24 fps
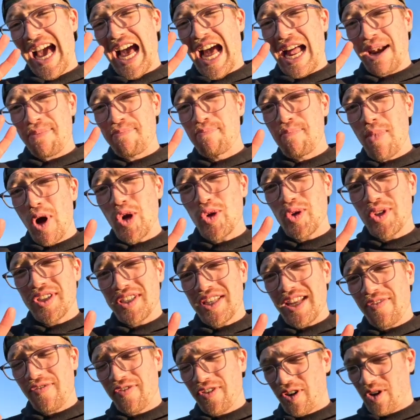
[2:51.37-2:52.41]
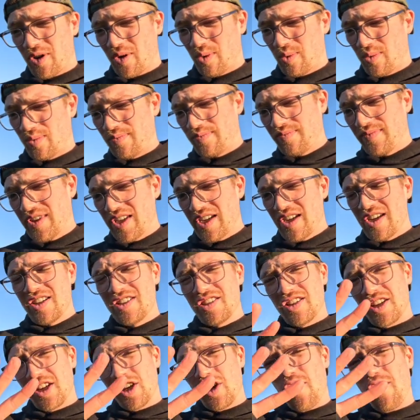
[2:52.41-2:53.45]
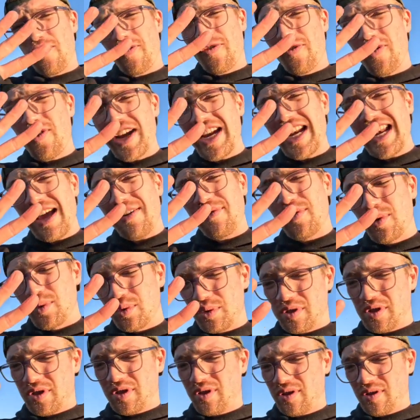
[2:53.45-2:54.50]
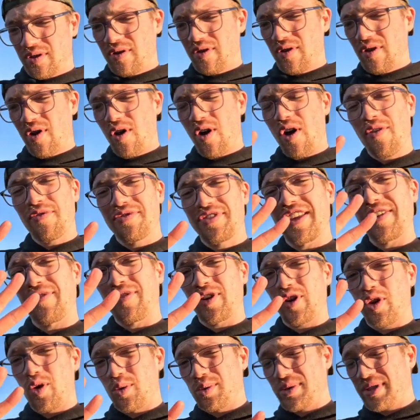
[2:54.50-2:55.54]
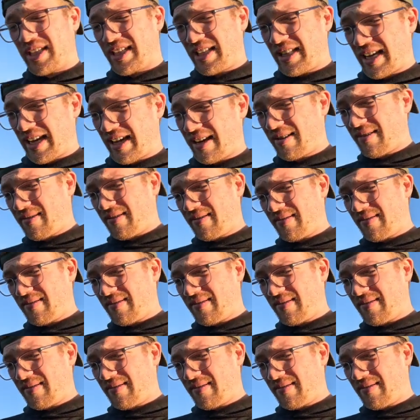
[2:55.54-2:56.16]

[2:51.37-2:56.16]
and most difficult. So you've got 3 levels of difficulty there.